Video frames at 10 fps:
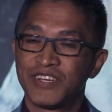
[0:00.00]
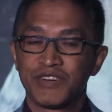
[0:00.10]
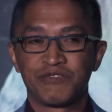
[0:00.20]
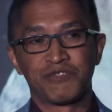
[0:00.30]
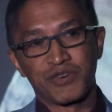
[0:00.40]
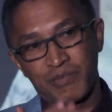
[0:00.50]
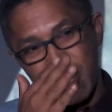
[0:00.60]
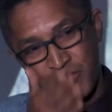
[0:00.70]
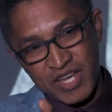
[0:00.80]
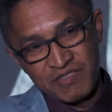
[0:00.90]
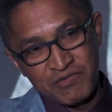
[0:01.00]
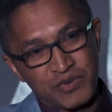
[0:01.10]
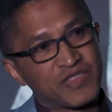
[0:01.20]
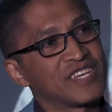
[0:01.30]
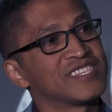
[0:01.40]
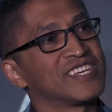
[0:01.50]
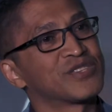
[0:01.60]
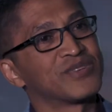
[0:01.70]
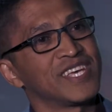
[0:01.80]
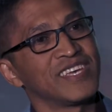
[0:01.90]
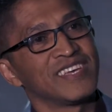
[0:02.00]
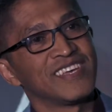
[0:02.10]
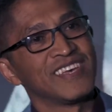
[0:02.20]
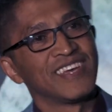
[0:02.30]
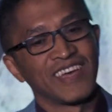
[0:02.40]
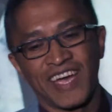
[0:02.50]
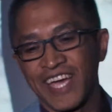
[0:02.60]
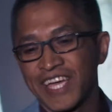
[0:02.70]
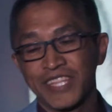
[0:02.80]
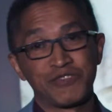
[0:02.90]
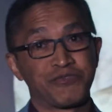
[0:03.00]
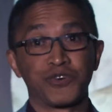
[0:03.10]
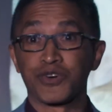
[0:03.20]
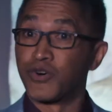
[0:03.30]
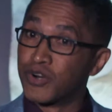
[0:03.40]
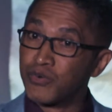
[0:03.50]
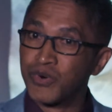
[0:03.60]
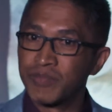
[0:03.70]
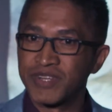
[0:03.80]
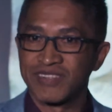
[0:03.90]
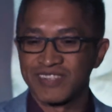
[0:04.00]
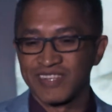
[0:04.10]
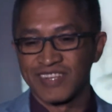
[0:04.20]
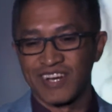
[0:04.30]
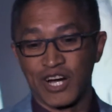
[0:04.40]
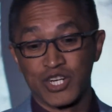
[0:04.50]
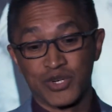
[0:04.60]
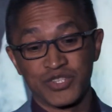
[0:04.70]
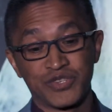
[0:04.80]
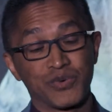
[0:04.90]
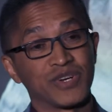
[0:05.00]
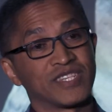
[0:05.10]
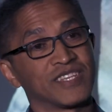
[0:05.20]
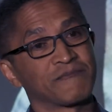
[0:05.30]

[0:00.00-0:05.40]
for my wife with us here today, and for all women across the world.